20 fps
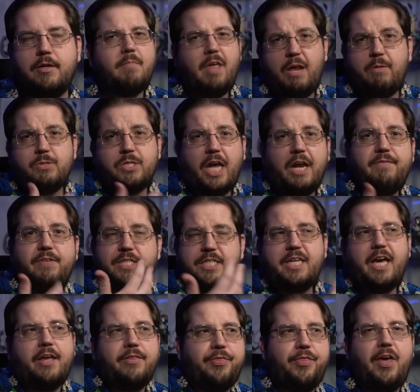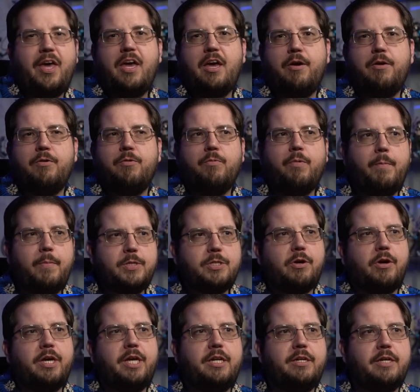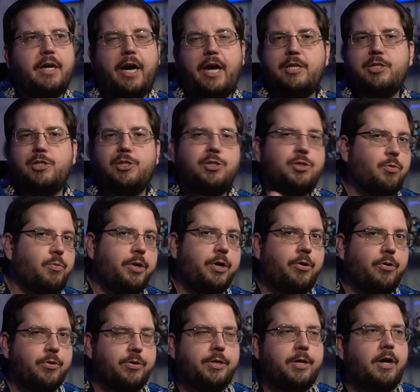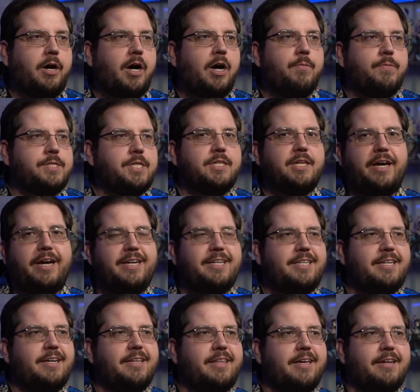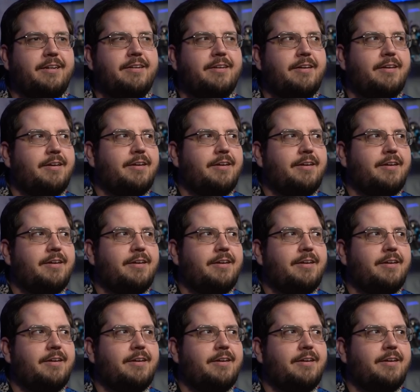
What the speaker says: And it was kind of a sad thing when we started getting to Aisha's story early on was this idea that